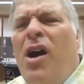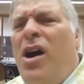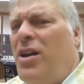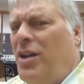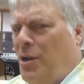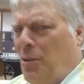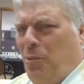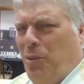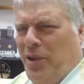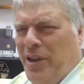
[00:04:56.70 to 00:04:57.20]
gone
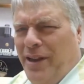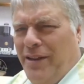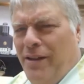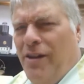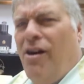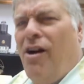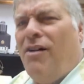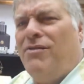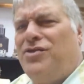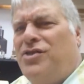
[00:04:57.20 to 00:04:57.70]
completely
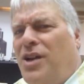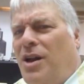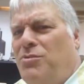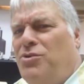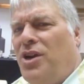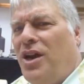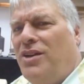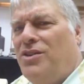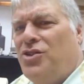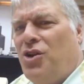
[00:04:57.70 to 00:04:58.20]
off
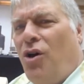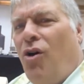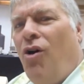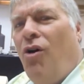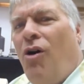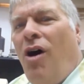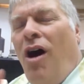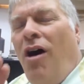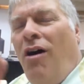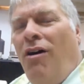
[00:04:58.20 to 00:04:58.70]
subject,
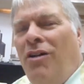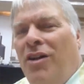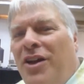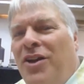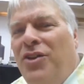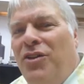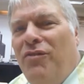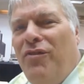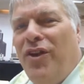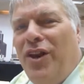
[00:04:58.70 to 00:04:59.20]
so I'll
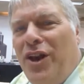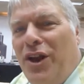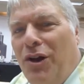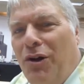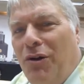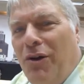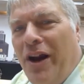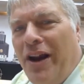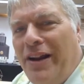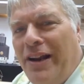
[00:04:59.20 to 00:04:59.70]
end the video
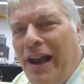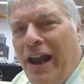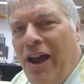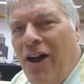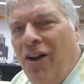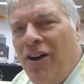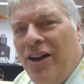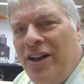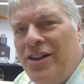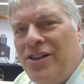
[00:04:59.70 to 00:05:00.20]
right
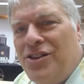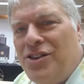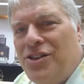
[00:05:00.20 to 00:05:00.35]
now and